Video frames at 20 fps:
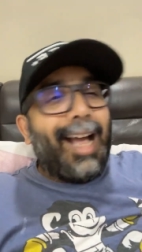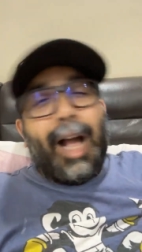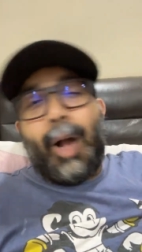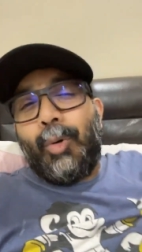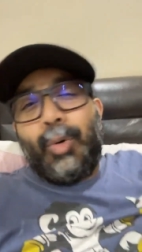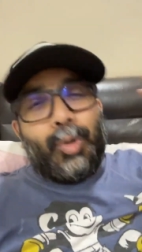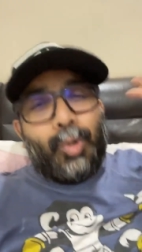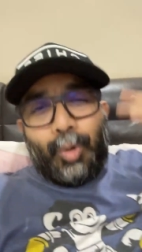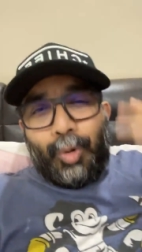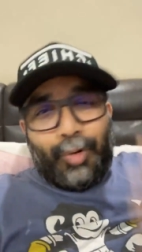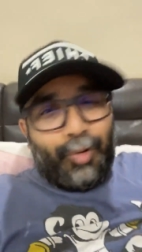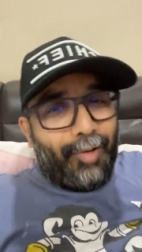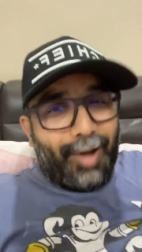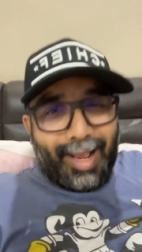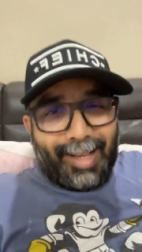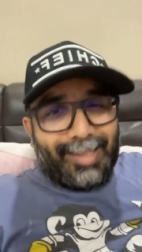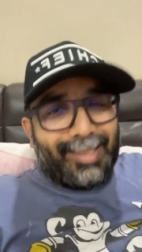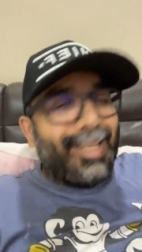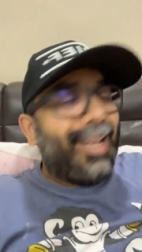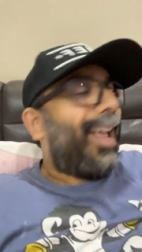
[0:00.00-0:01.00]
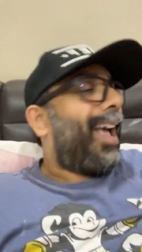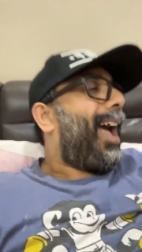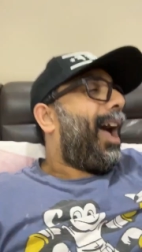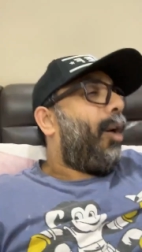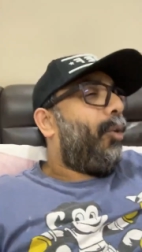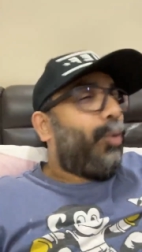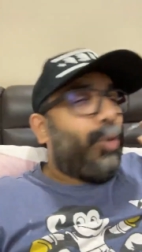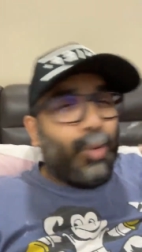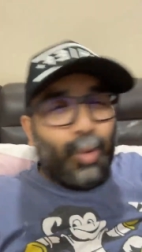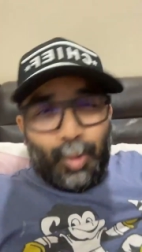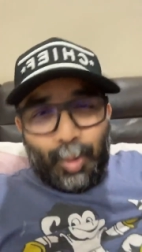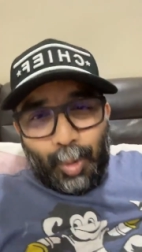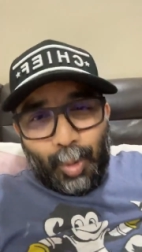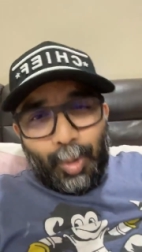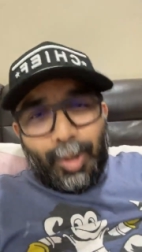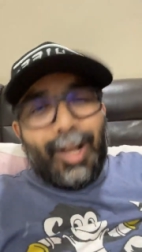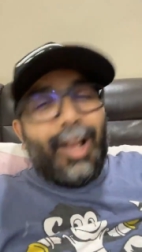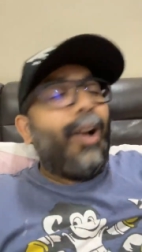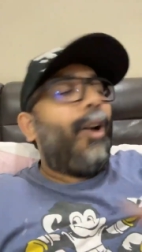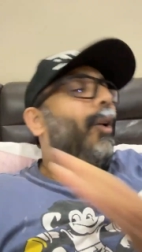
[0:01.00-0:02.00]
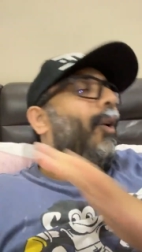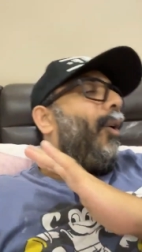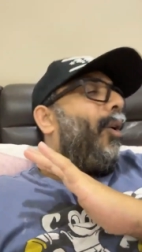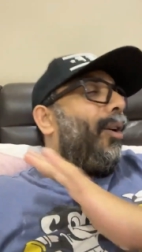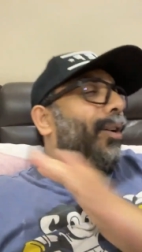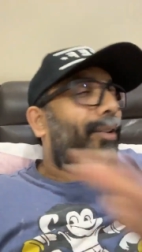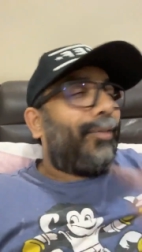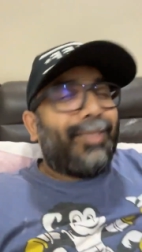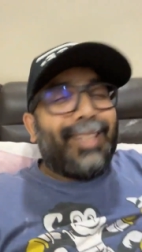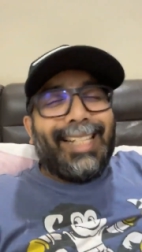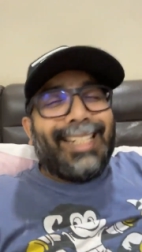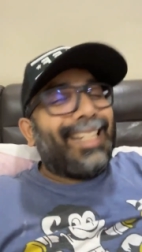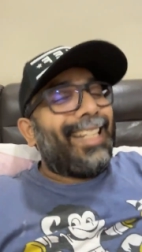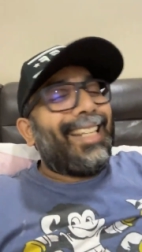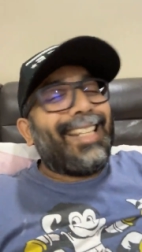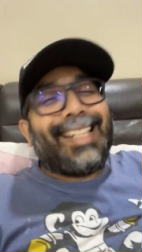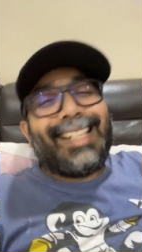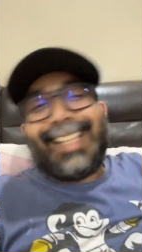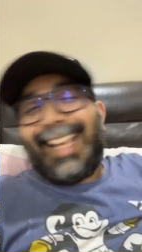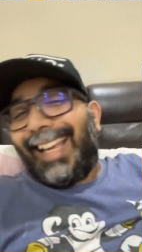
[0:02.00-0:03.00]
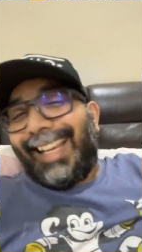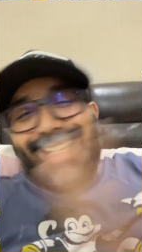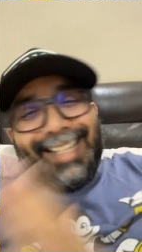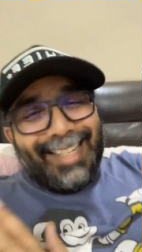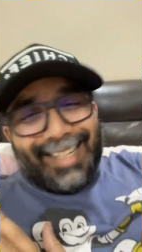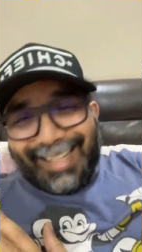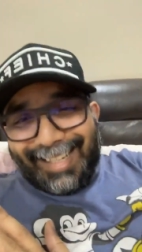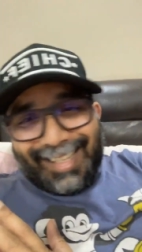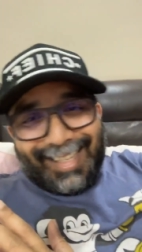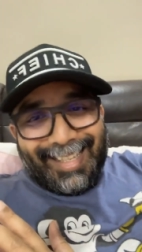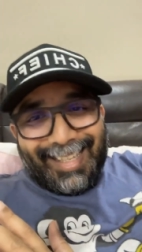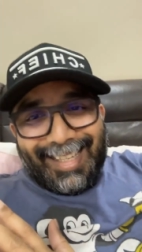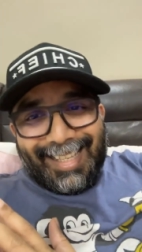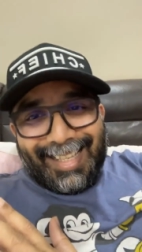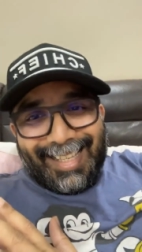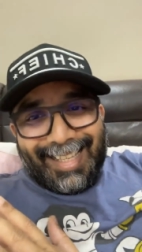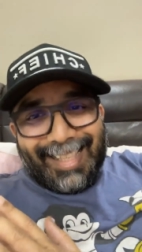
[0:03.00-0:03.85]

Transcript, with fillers: how you dress, how you look, all of this is secondary.